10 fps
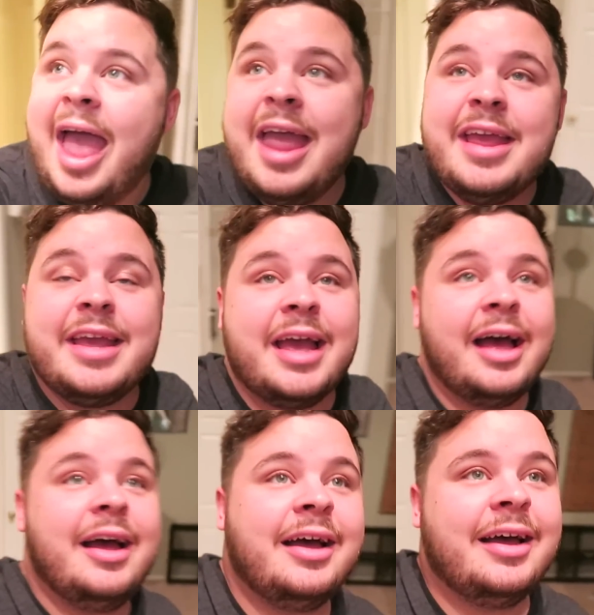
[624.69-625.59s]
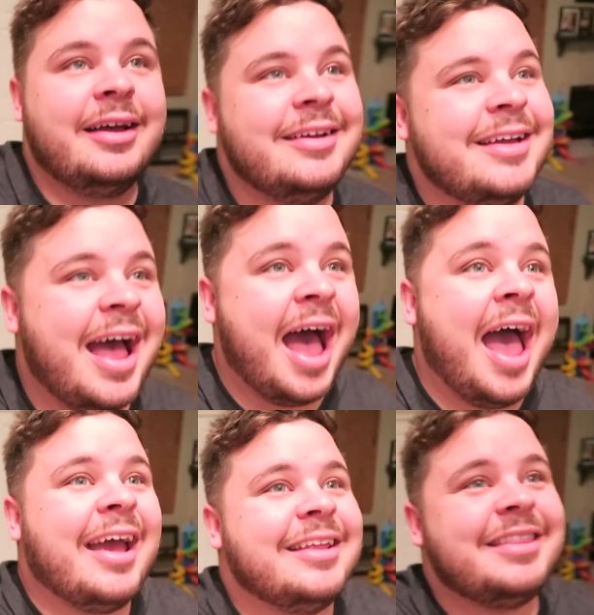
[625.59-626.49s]
Hey,
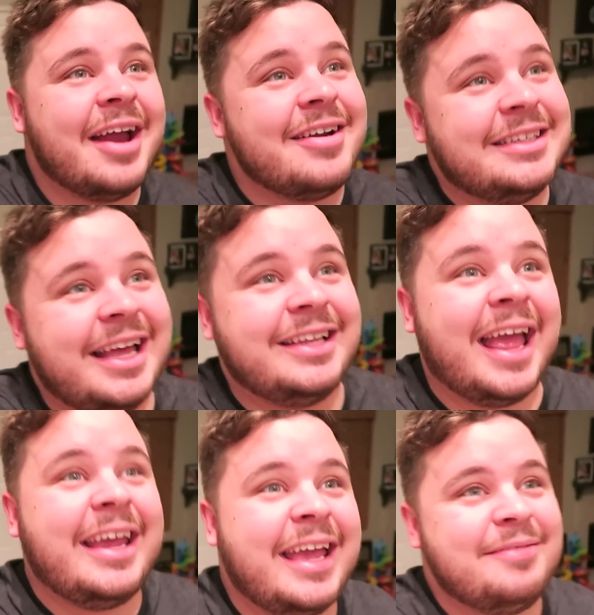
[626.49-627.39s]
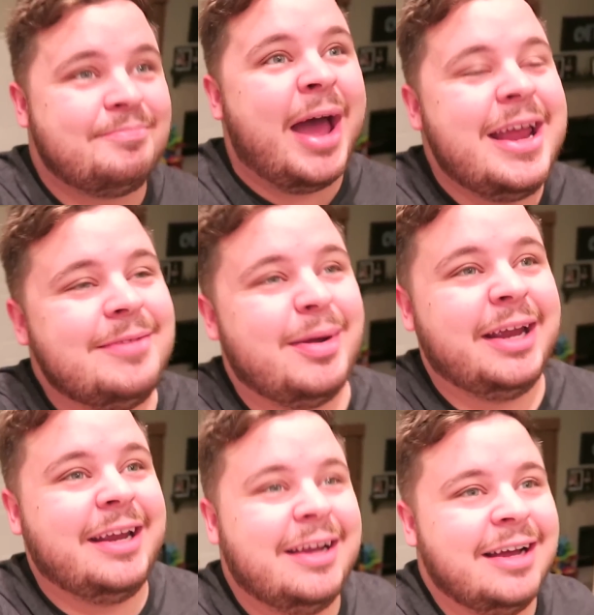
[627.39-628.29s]
there is a naked
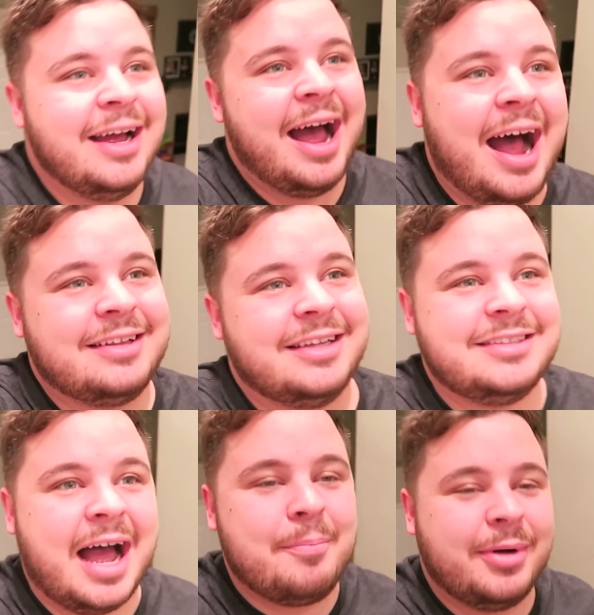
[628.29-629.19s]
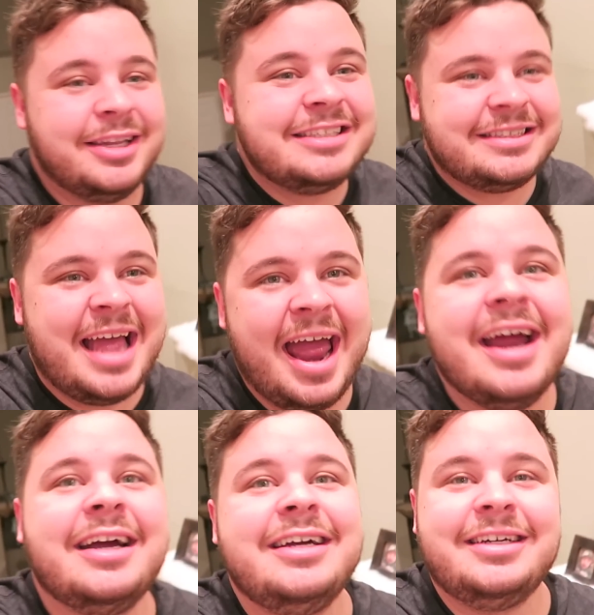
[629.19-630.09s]
baby at the top of the
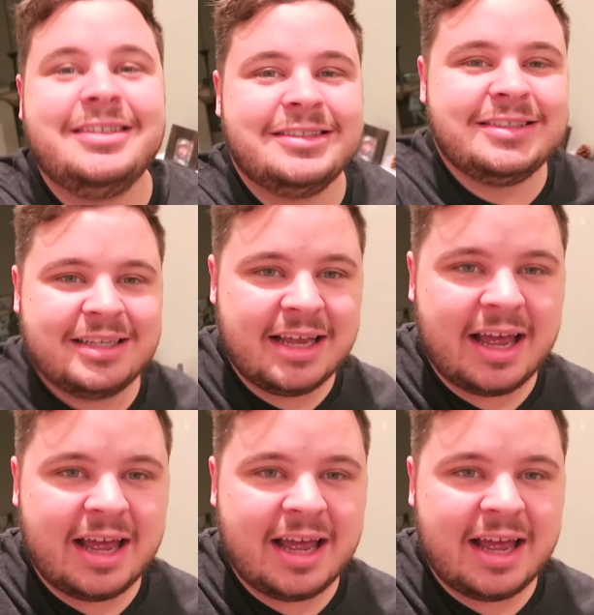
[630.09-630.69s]
stairs.